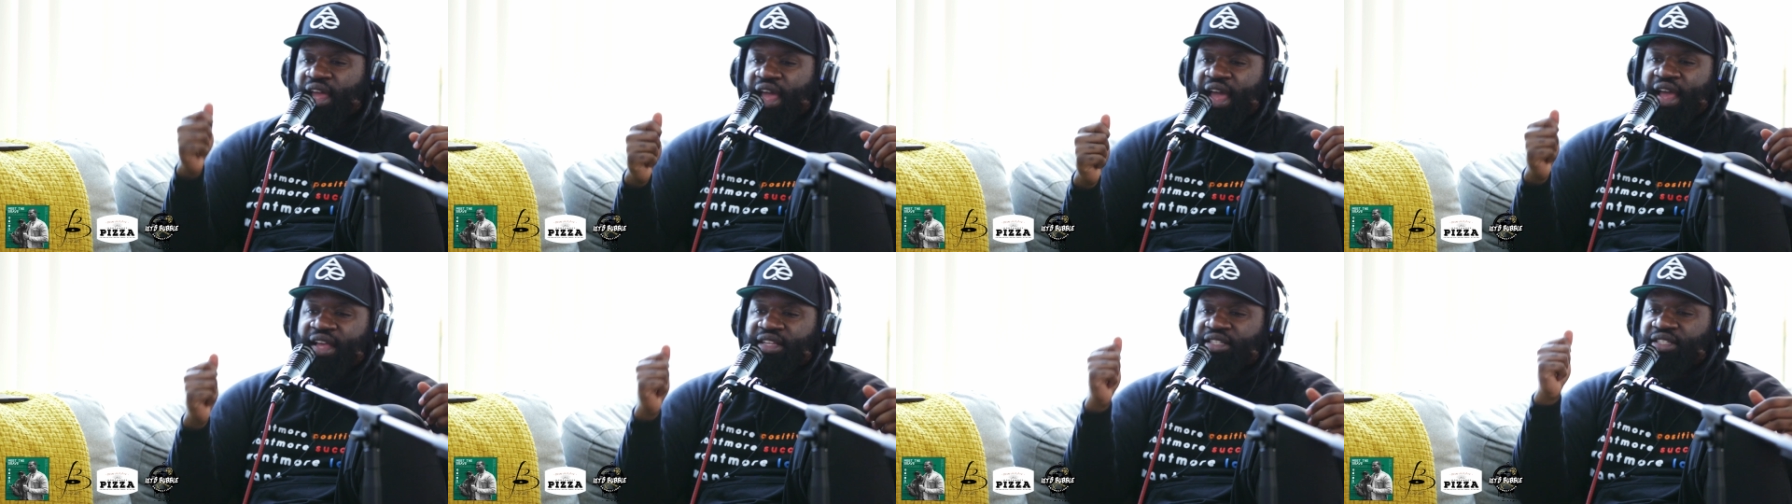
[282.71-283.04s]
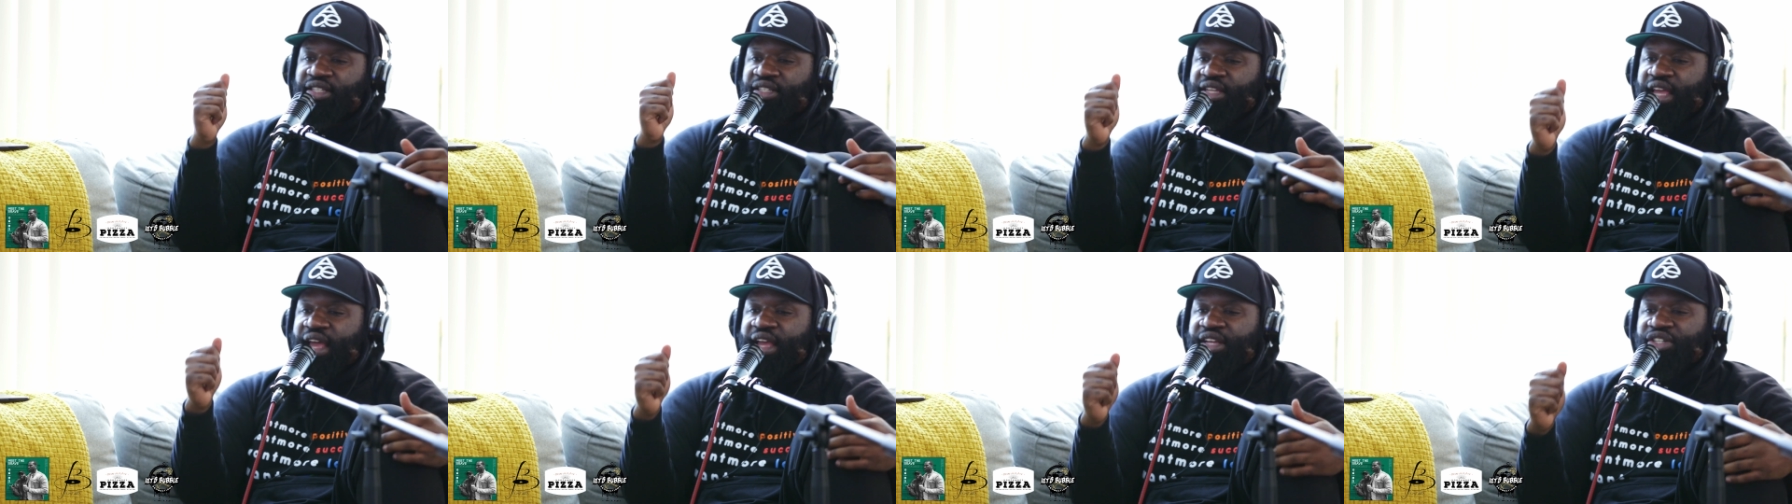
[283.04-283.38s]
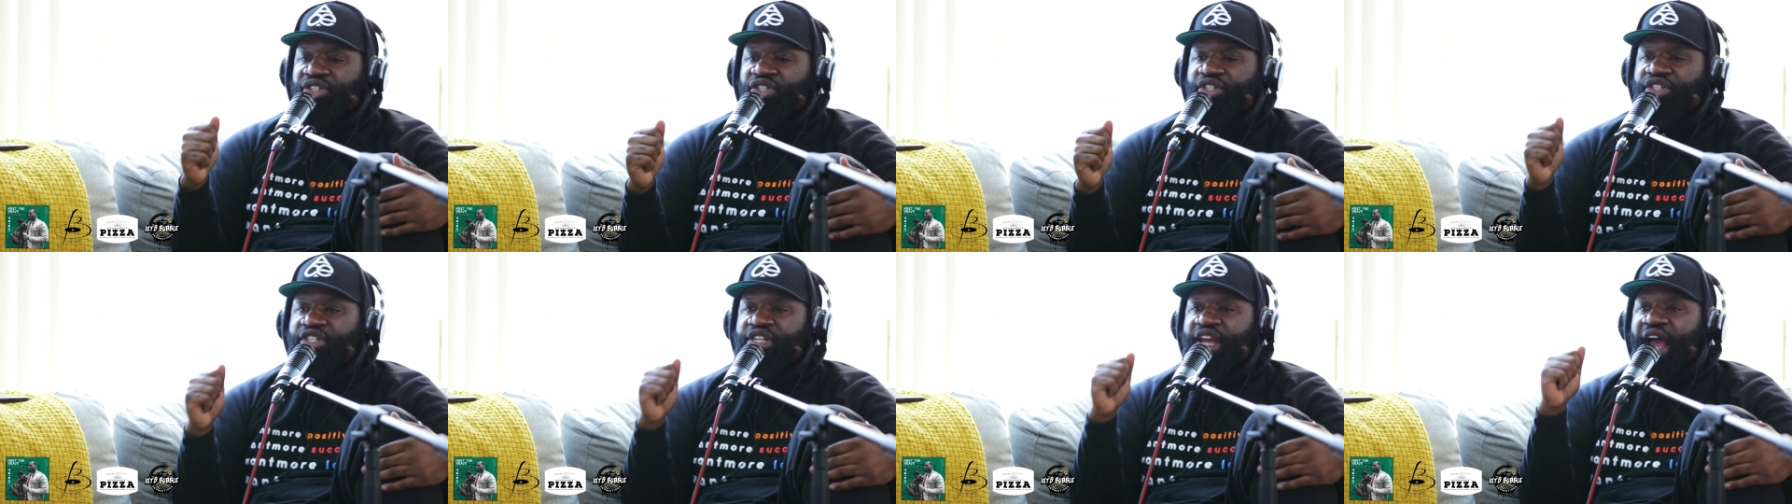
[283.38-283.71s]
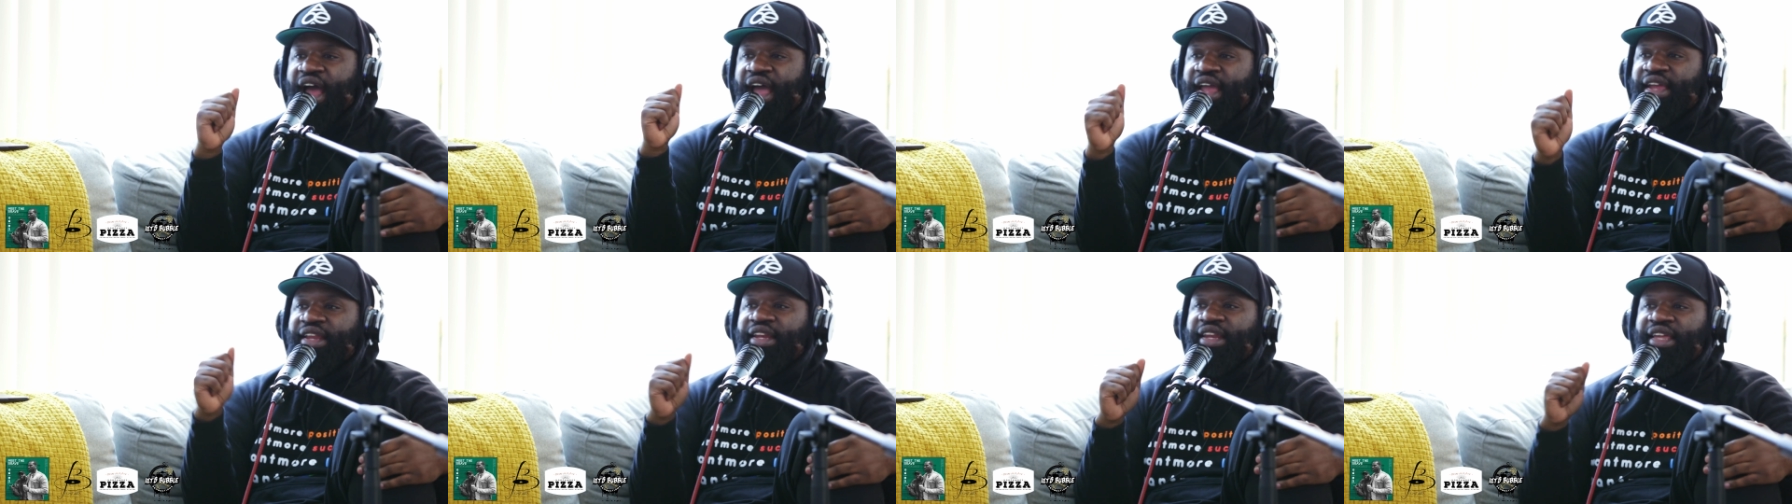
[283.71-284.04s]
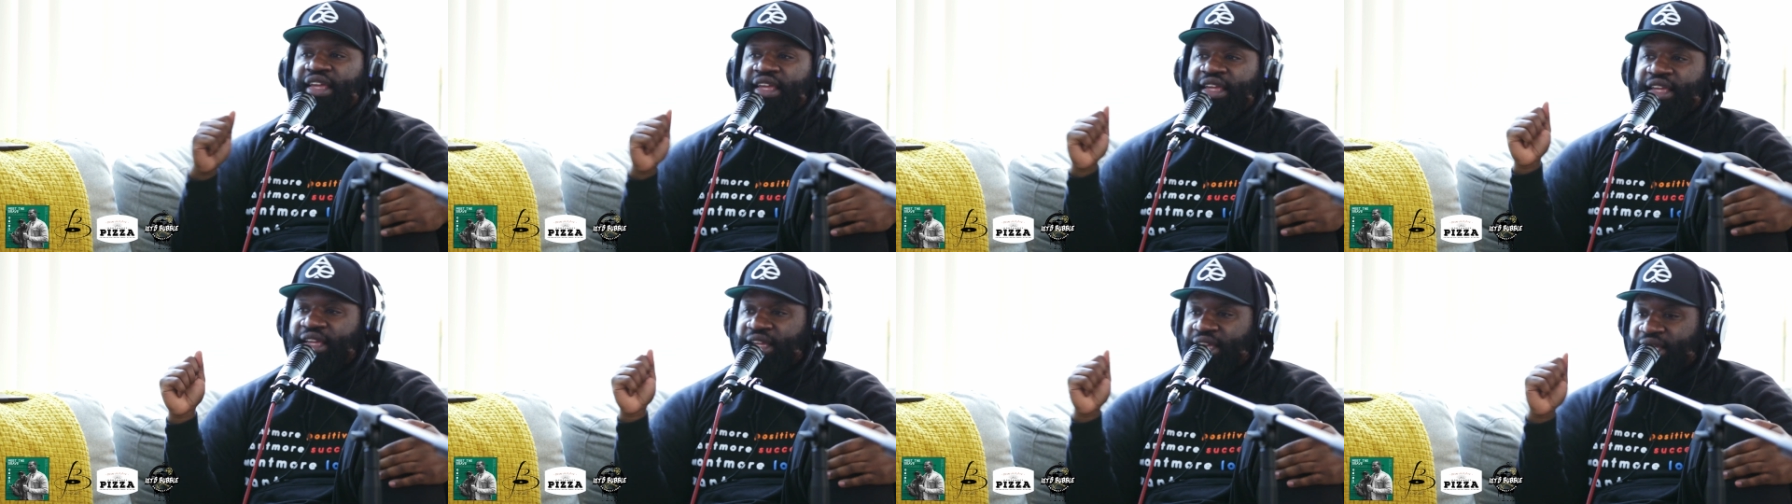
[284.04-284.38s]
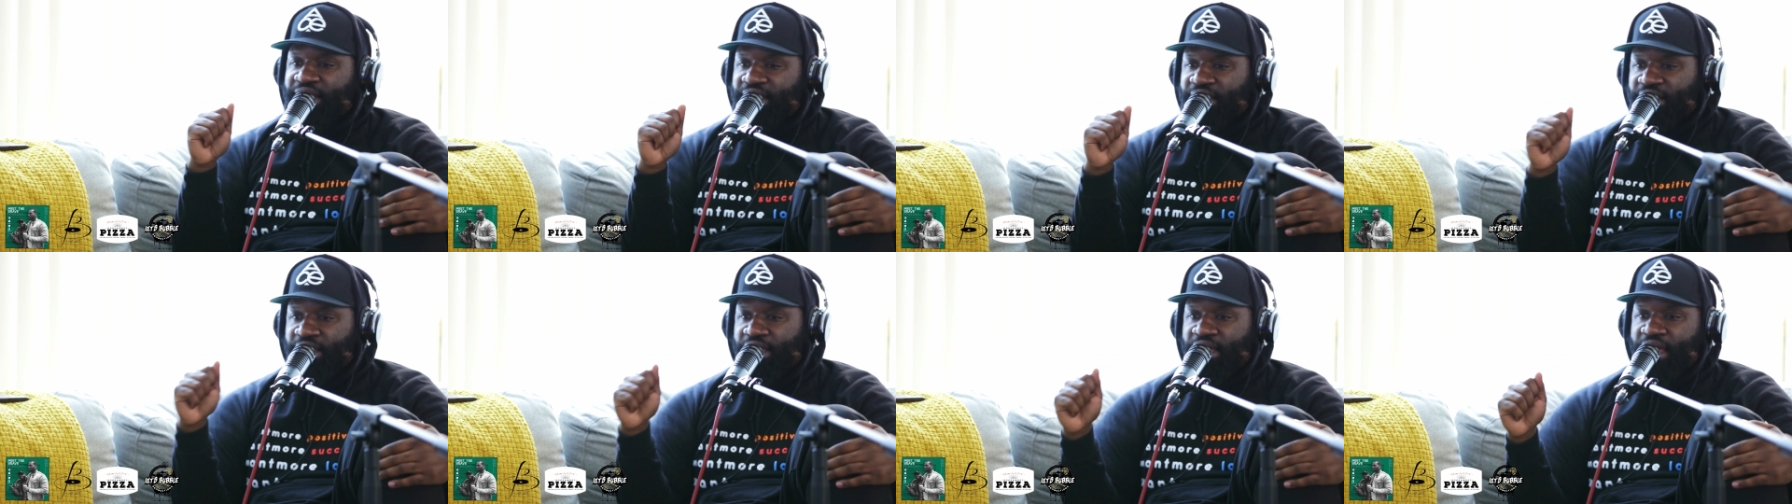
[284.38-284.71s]
as shiny
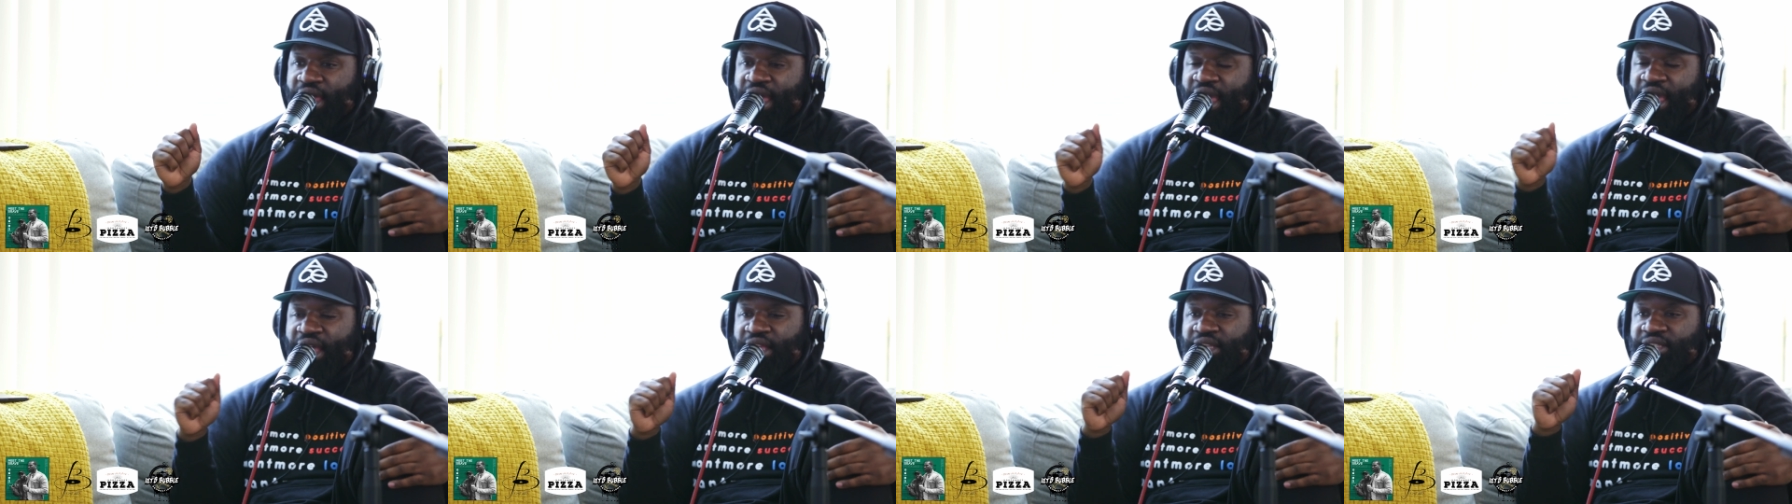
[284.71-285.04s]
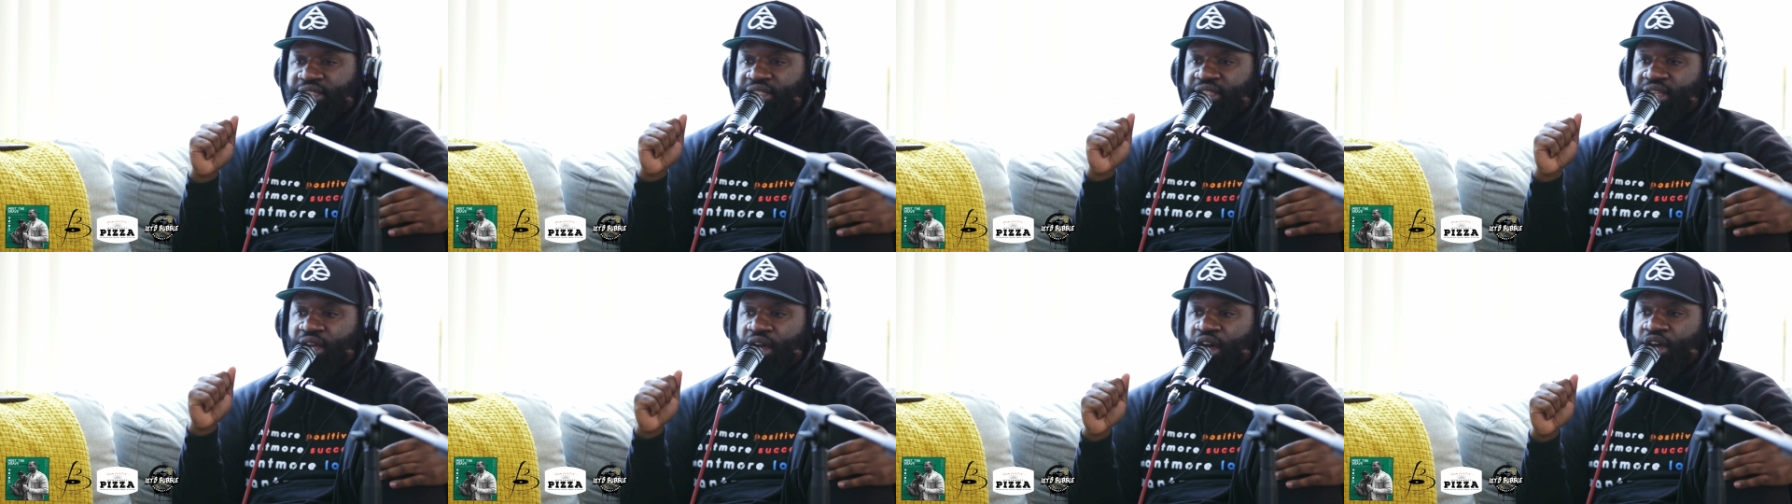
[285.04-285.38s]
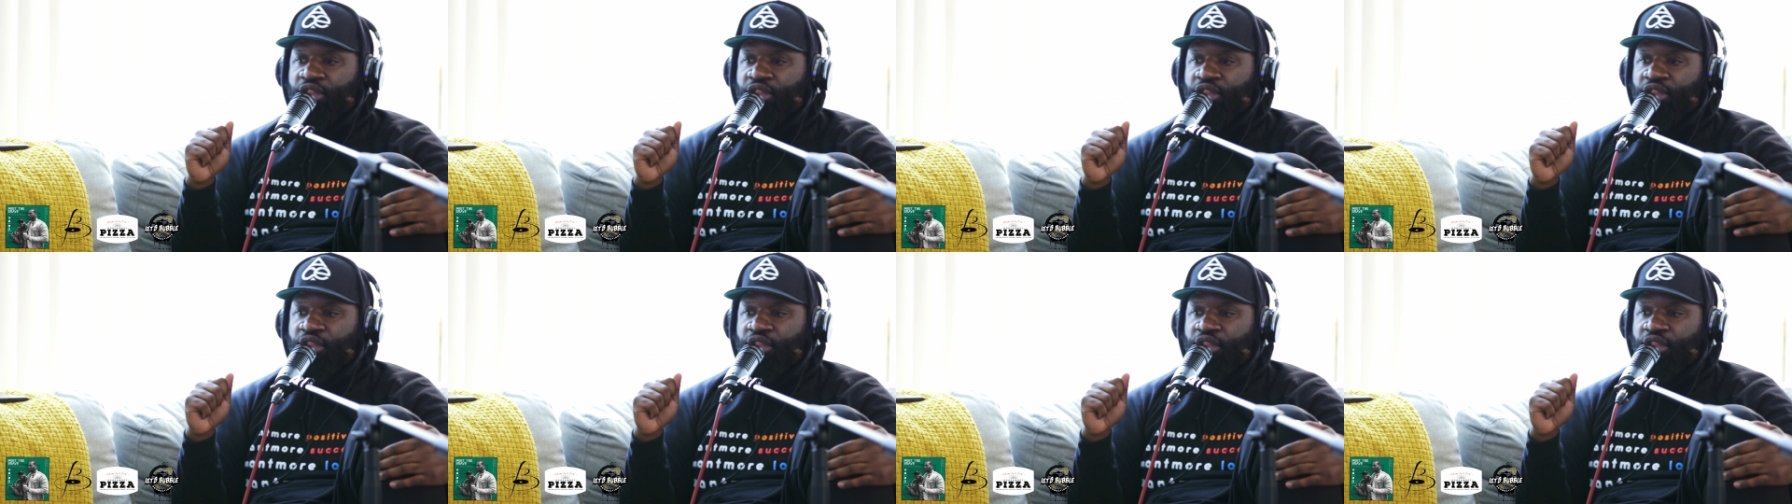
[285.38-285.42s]
as the